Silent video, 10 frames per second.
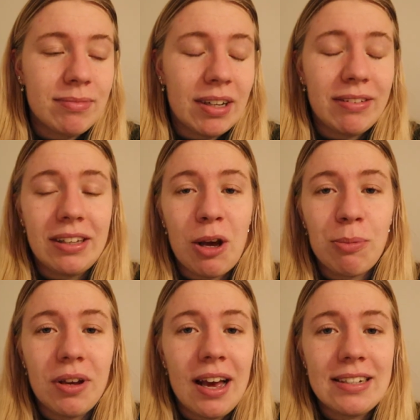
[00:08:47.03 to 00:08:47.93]
I really
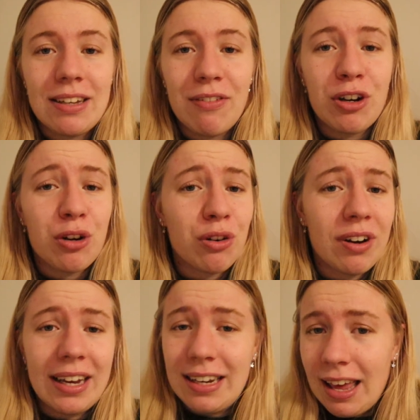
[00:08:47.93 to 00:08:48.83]
hope you guys have a
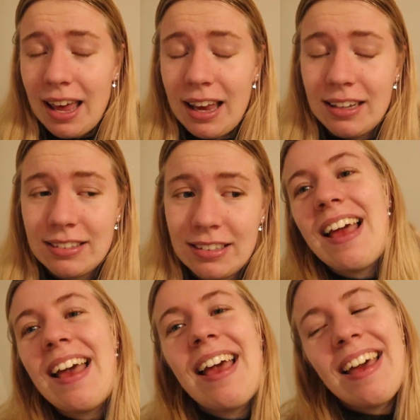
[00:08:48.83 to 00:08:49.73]
great day
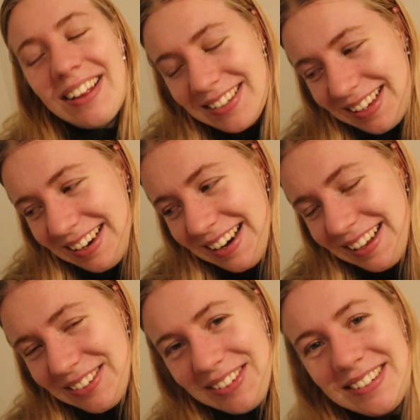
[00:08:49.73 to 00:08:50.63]
and I'll see you in the
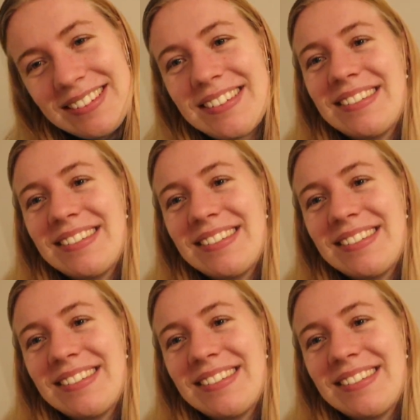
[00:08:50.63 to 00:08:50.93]
next one.